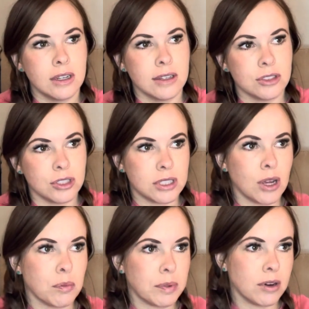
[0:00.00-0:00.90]
just
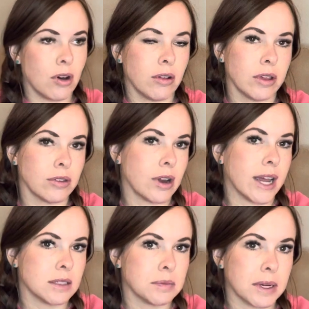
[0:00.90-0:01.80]
help in all other
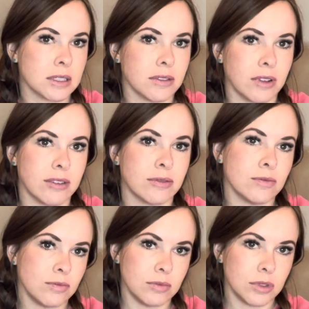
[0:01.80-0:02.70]
aspects of life
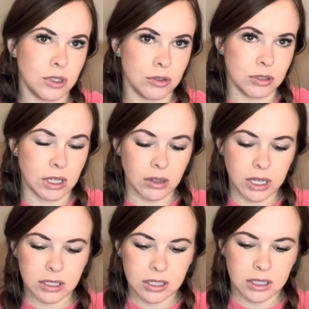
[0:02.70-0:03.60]
using
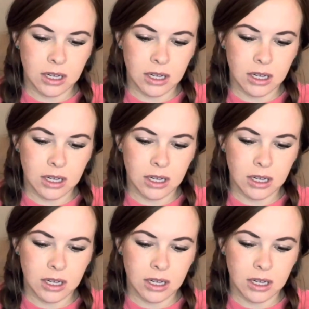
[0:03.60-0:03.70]
LISS.